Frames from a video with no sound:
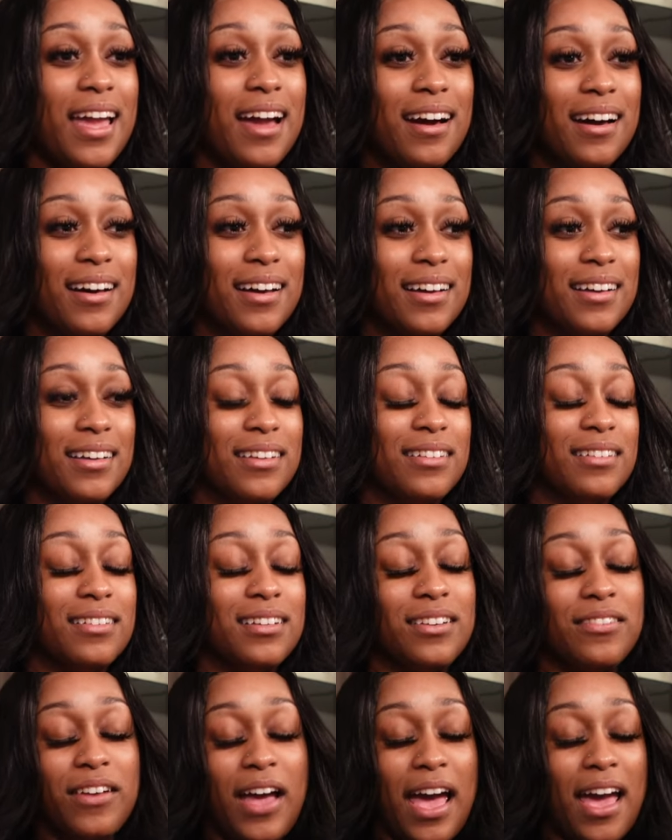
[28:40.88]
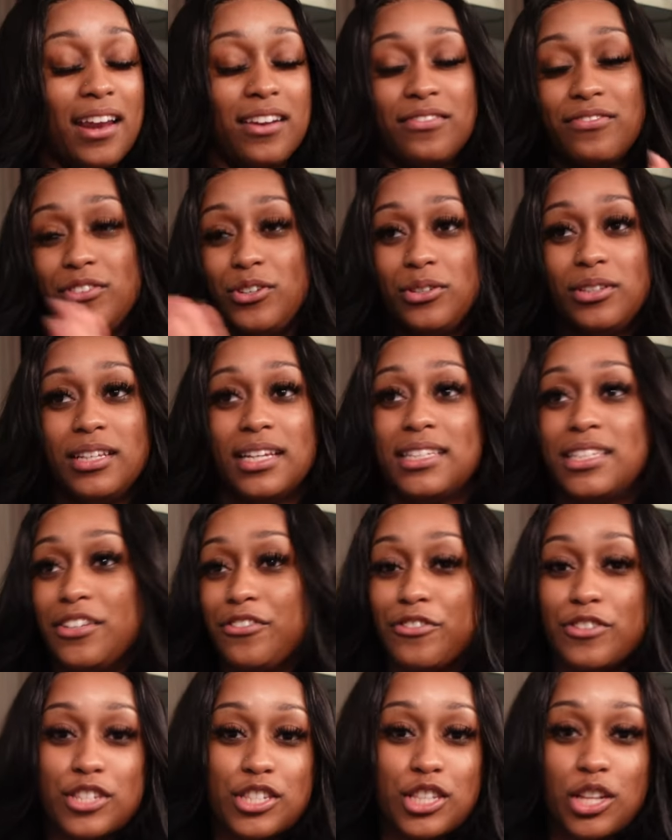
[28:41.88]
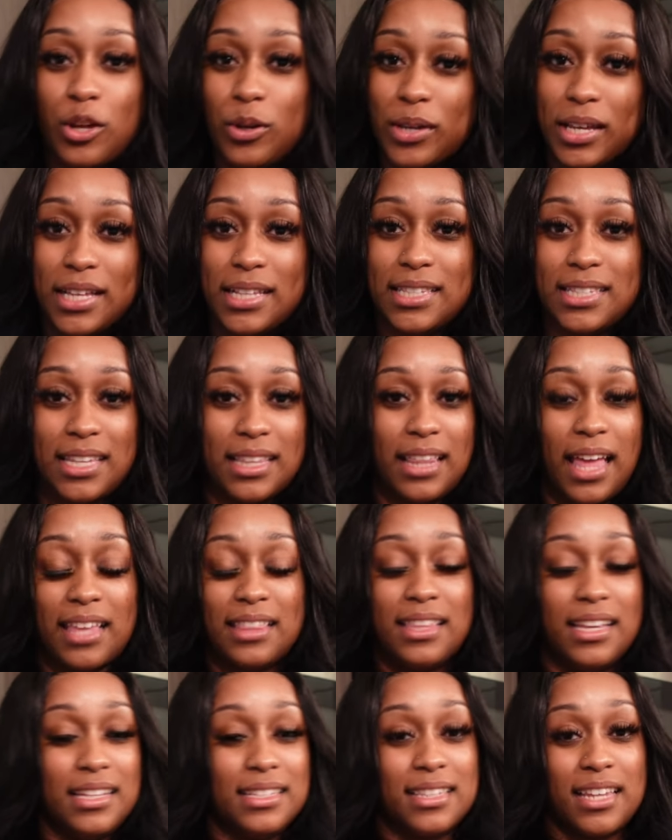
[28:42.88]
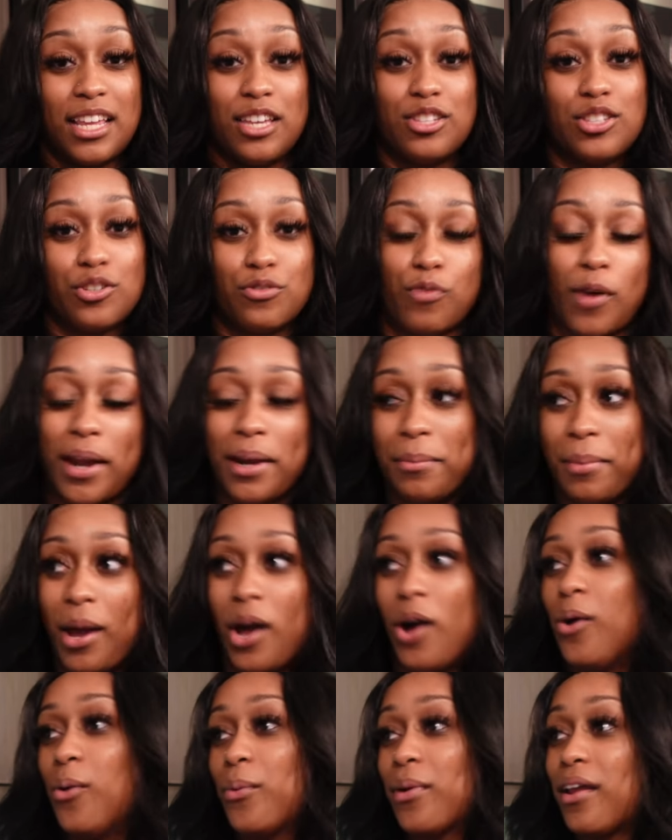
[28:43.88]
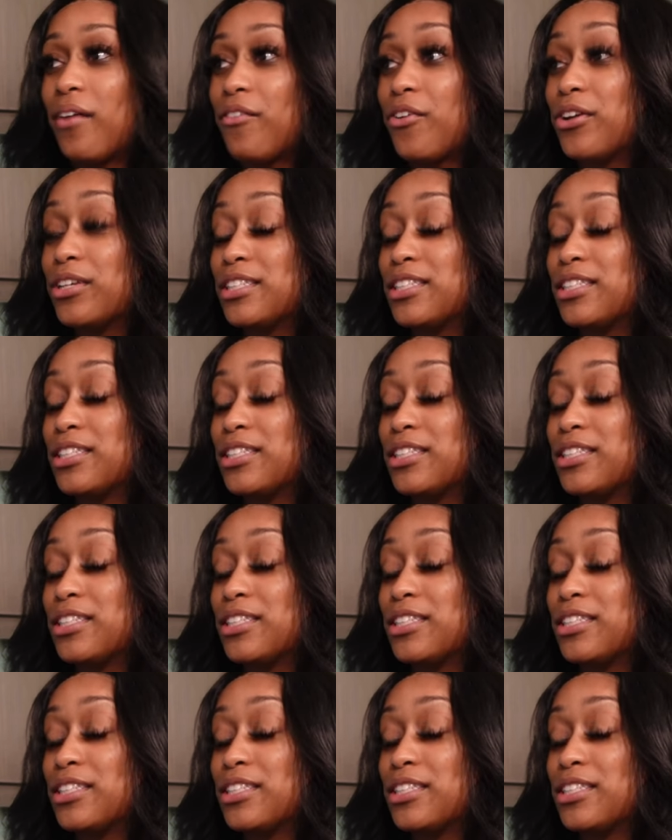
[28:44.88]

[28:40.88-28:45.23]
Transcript: uh, I had a few like different slogans and like things that I used to write about, whatever.